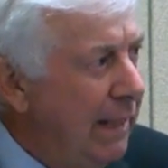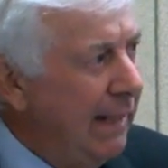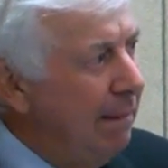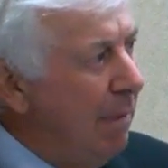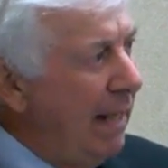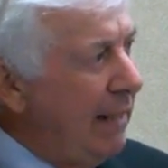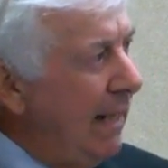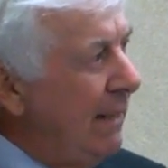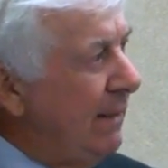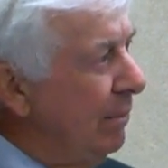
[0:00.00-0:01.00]
In my
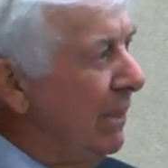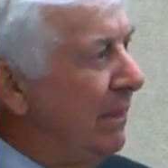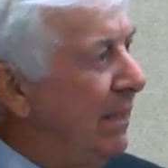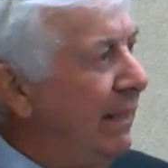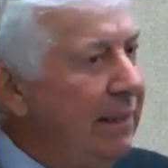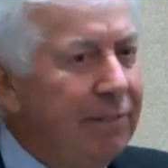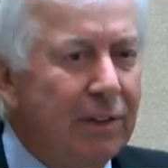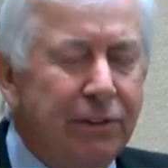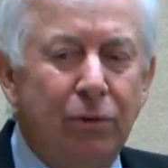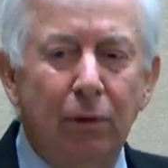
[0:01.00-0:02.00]
case, it was the dean of
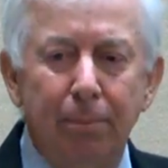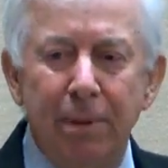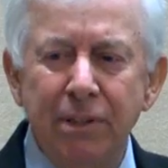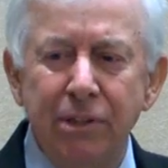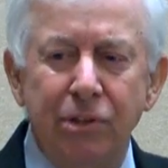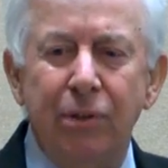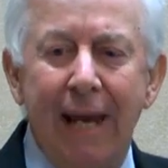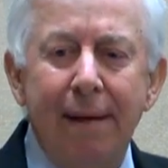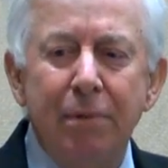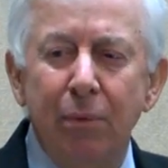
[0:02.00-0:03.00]
the School of Business who
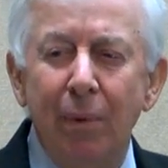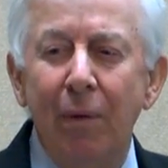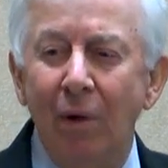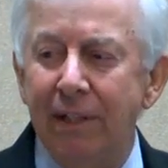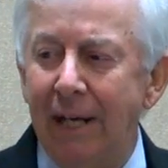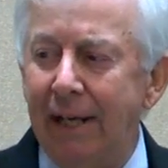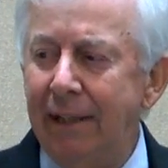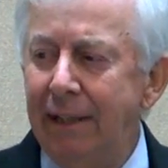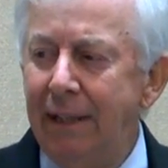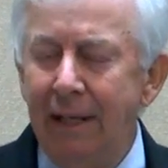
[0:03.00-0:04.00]
came to me one day,
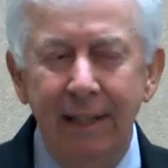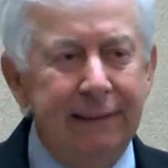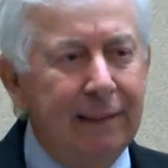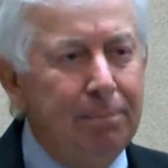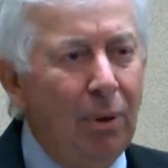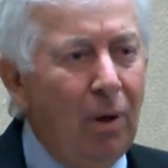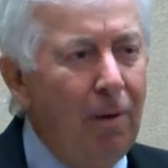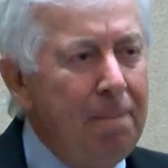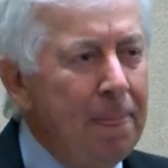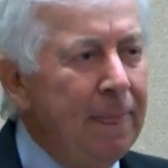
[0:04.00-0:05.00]
and he said,
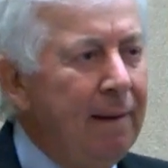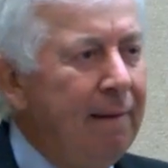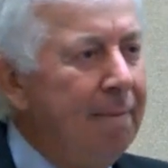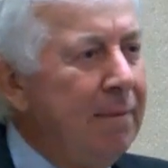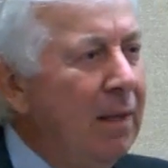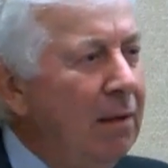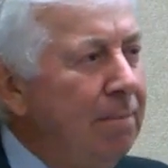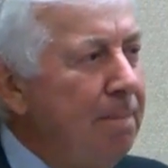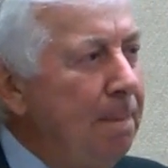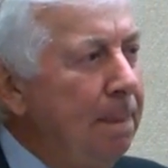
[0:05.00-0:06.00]
Paul,
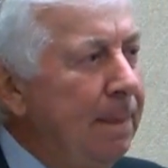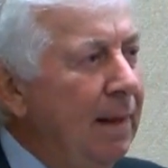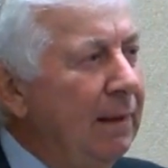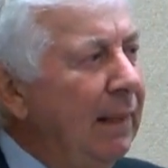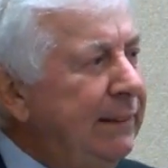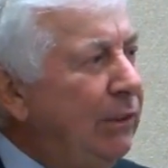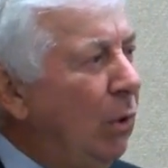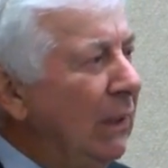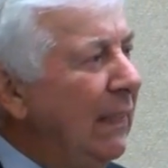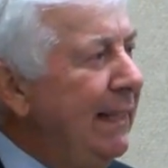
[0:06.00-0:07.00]
let's
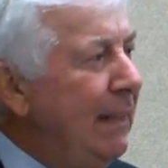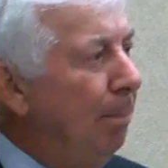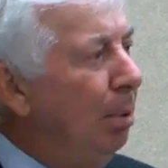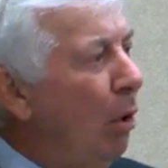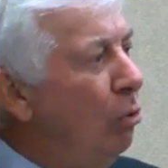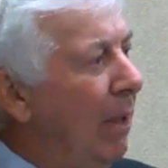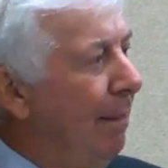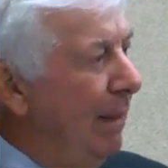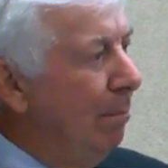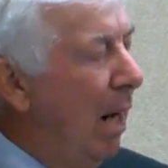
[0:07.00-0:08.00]
do a linear
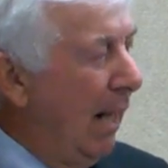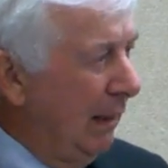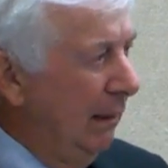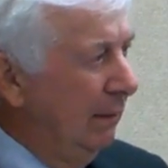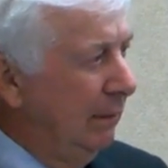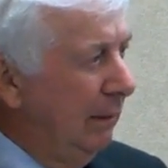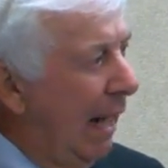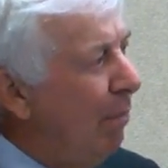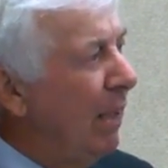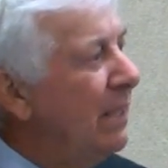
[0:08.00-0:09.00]
programming model.
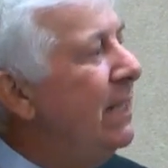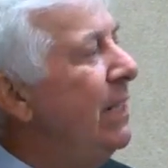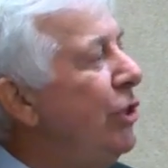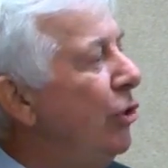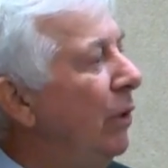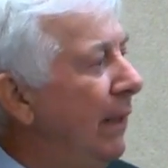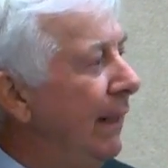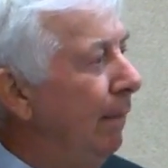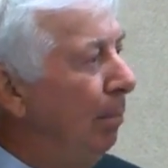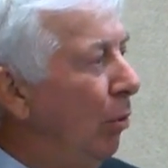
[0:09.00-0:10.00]
I want to teach you
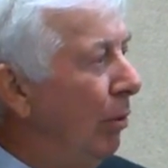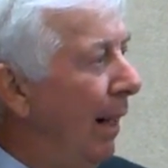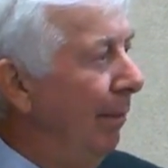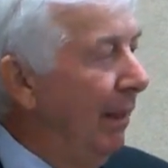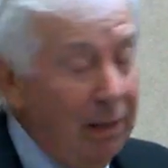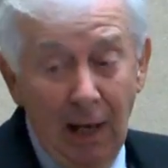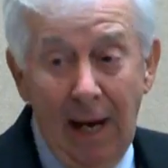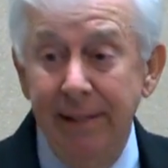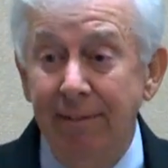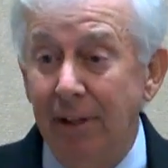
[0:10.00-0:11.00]
linear programming.
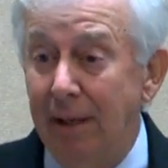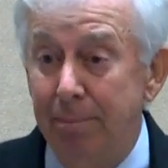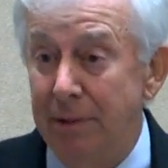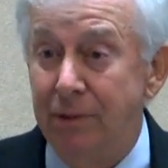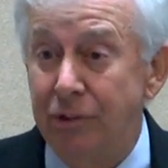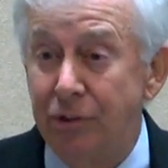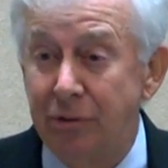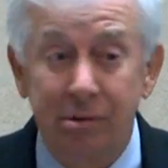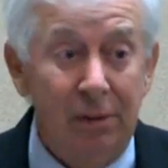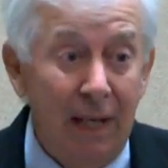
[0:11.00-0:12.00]
I never had a business
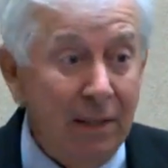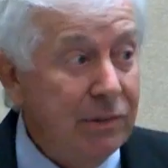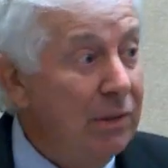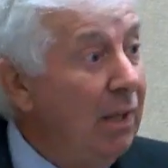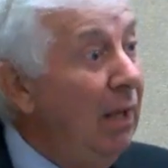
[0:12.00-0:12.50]
class.